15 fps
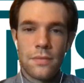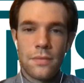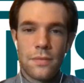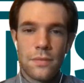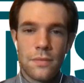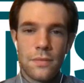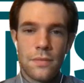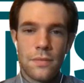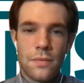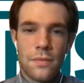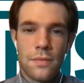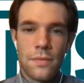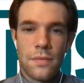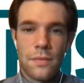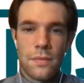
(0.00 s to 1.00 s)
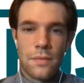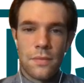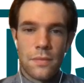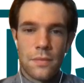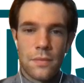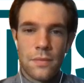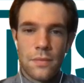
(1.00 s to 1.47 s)

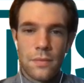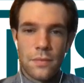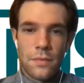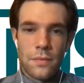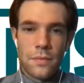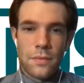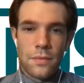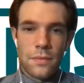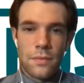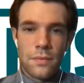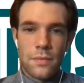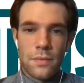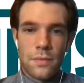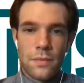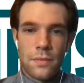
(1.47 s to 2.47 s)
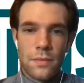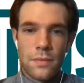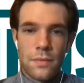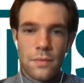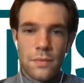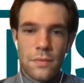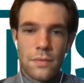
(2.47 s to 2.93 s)

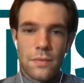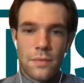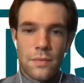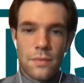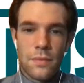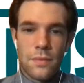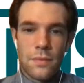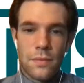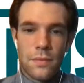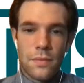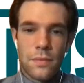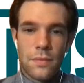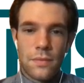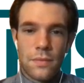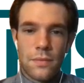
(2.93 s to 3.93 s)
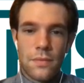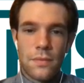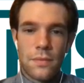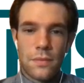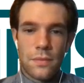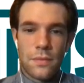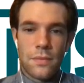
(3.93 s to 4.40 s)

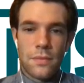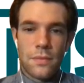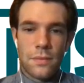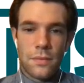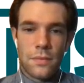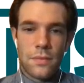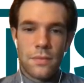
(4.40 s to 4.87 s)
(not speaking)